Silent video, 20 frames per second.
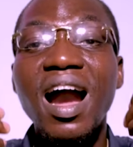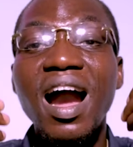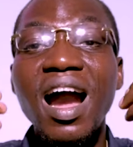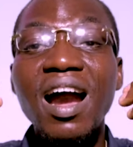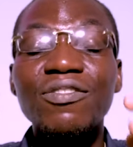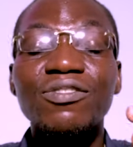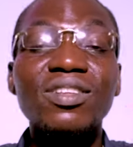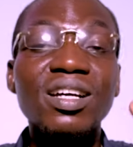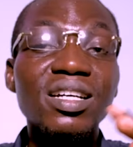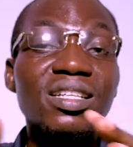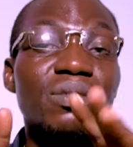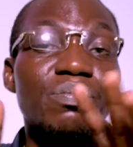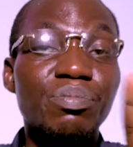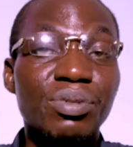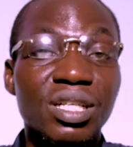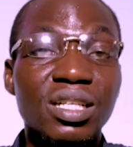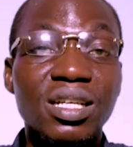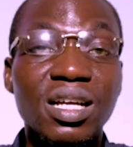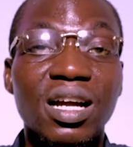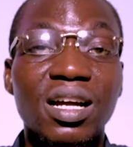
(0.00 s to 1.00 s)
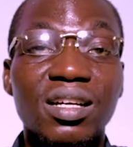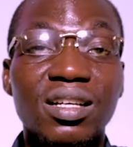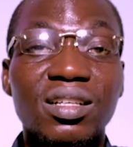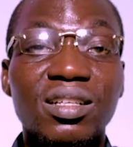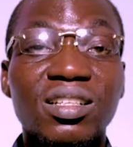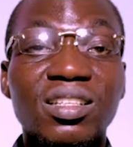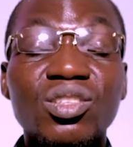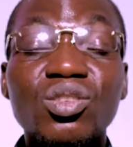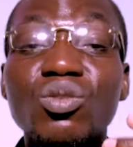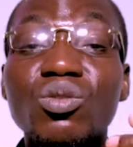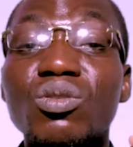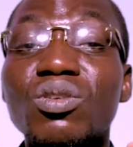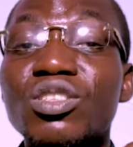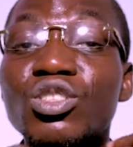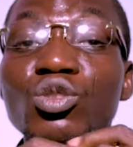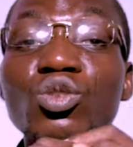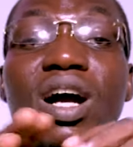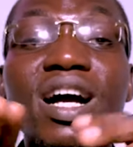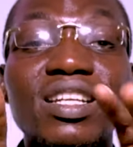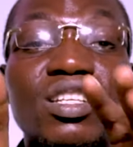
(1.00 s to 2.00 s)
After the prayer, so
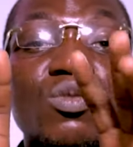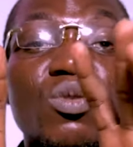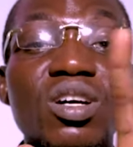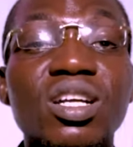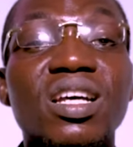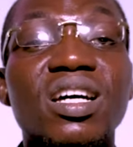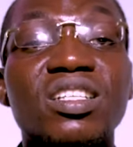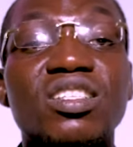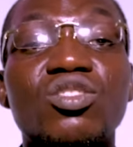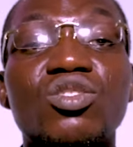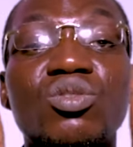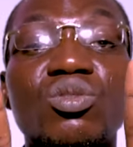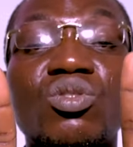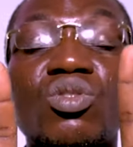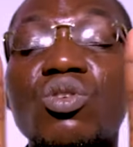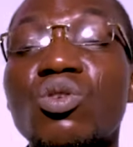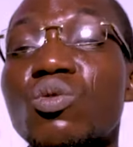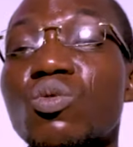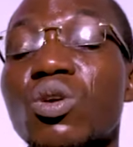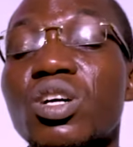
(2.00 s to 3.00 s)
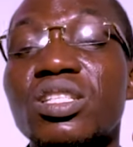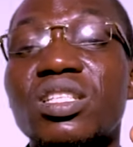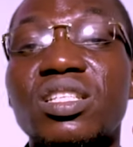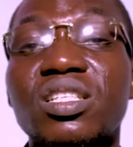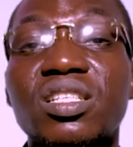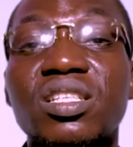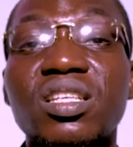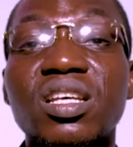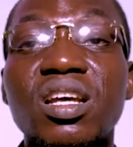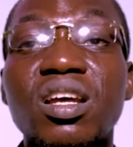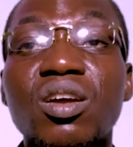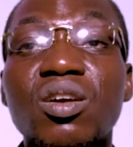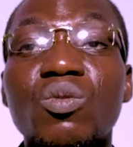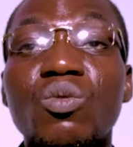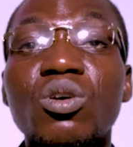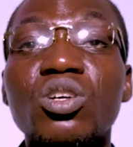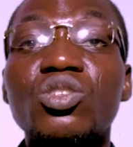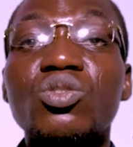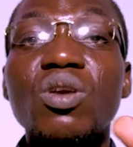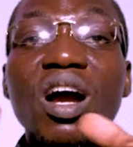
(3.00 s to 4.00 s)
you are the one that you know
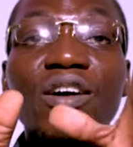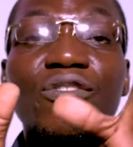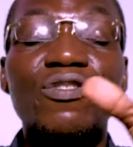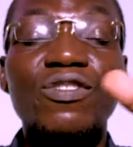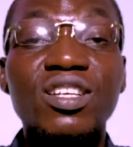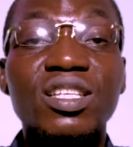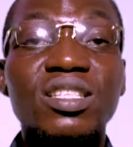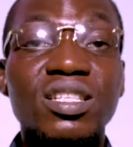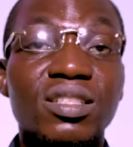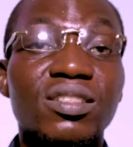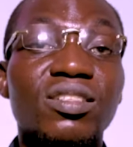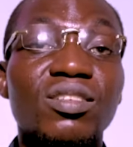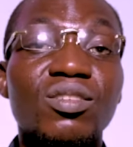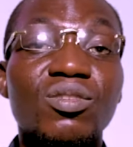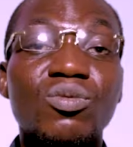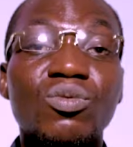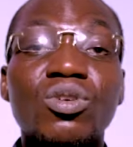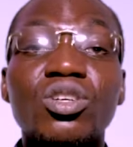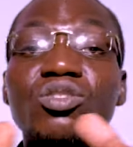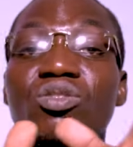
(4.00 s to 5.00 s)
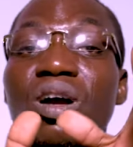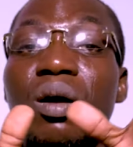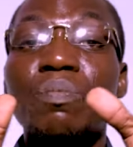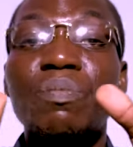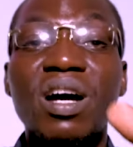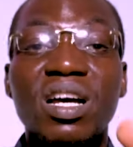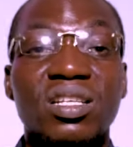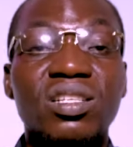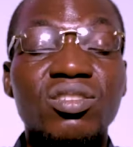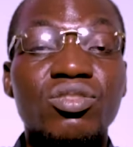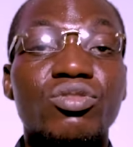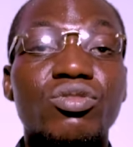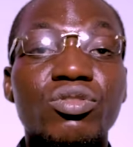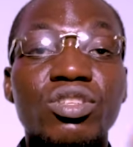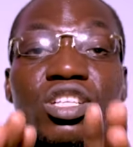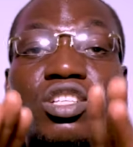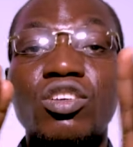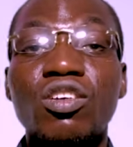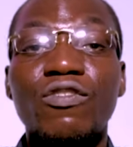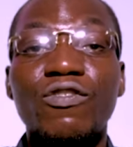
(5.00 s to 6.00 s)
what you are facing, what you are passing through
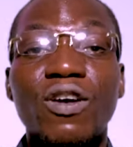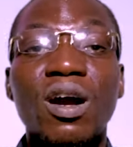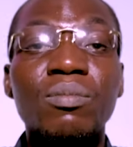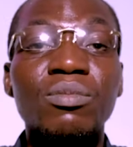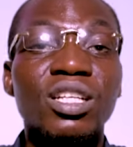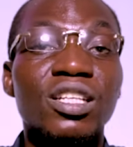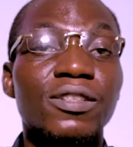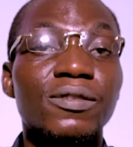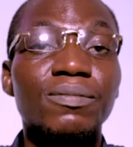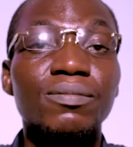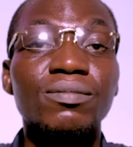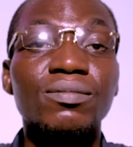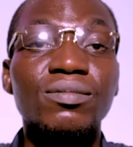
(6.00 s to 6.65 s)
in your family.